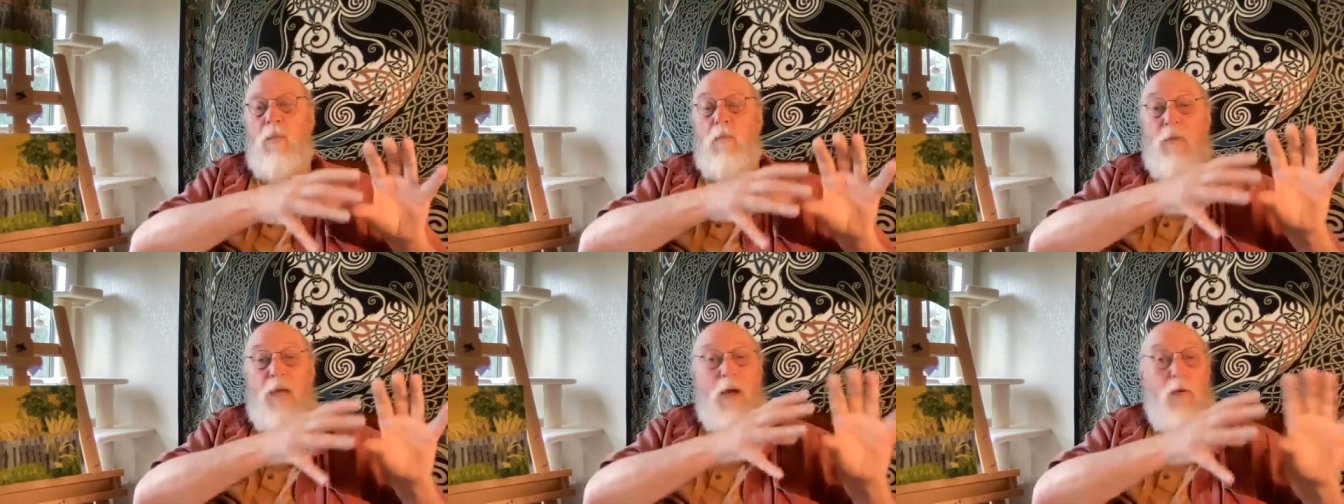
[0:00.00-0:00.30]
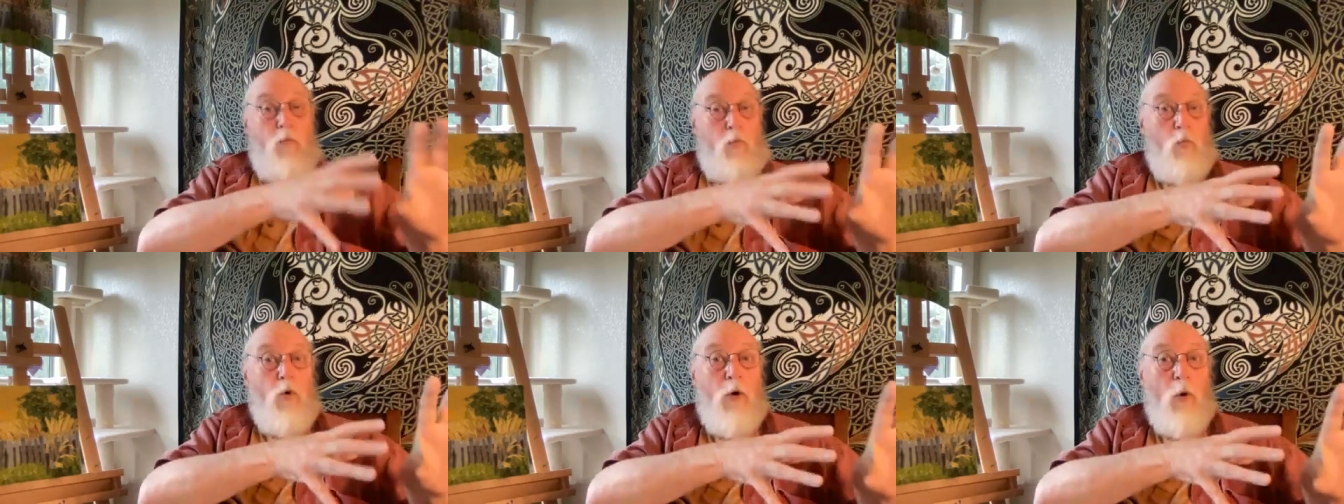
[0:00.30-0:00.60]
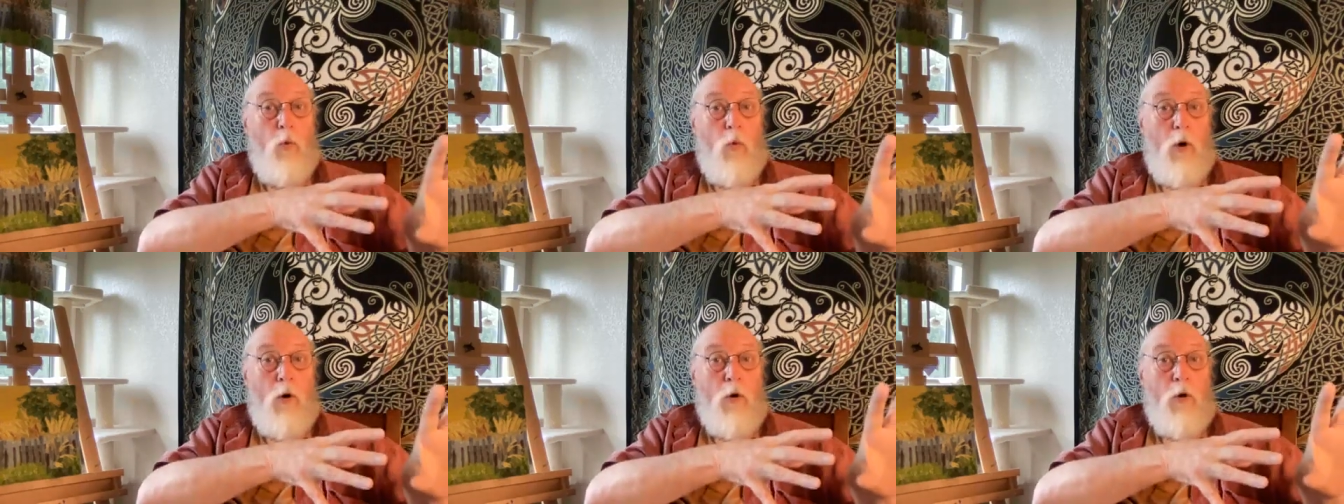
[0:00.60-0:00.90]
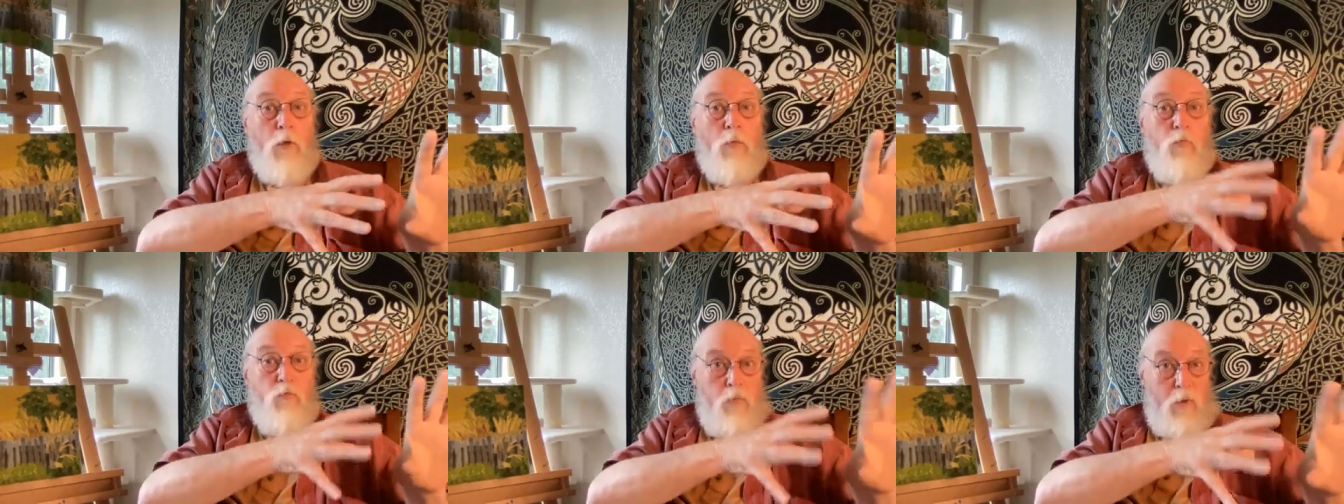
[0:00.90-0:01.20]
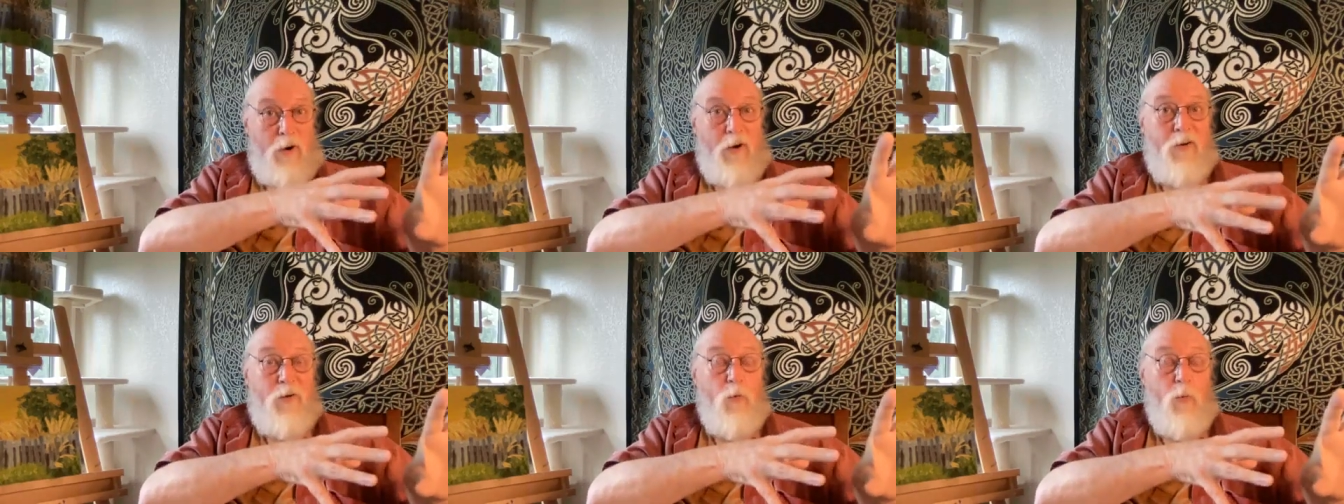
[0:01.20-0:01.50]
that will work
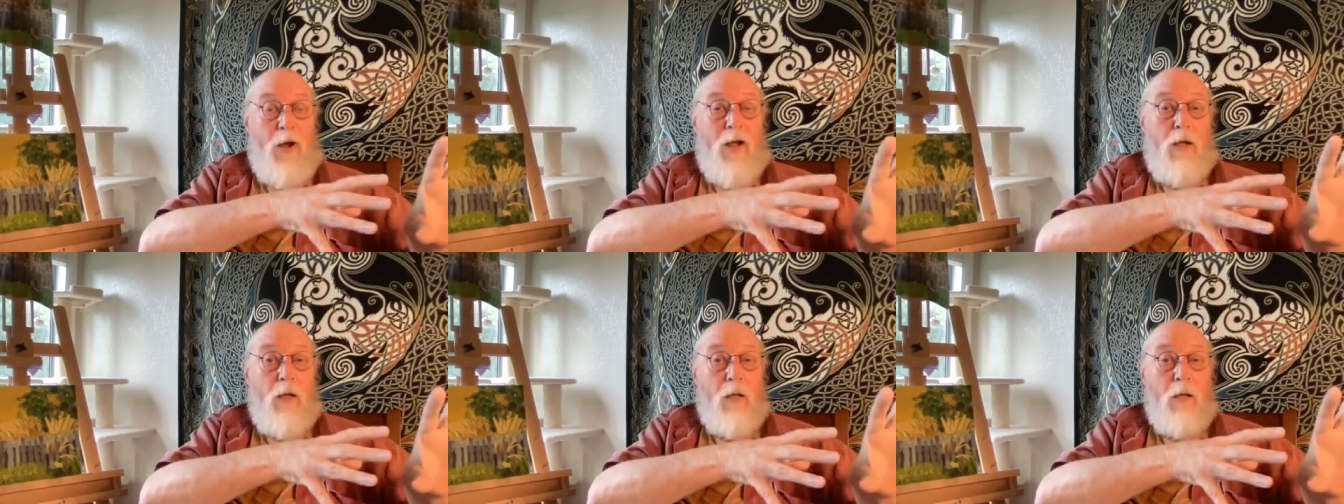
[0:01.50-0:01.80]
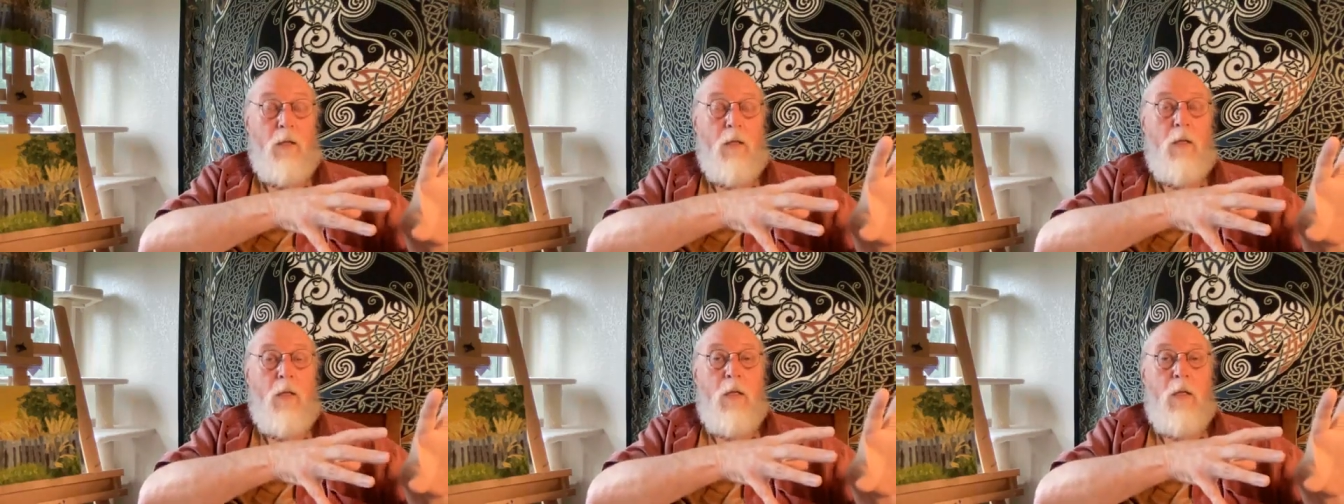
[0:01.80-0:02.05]
very well.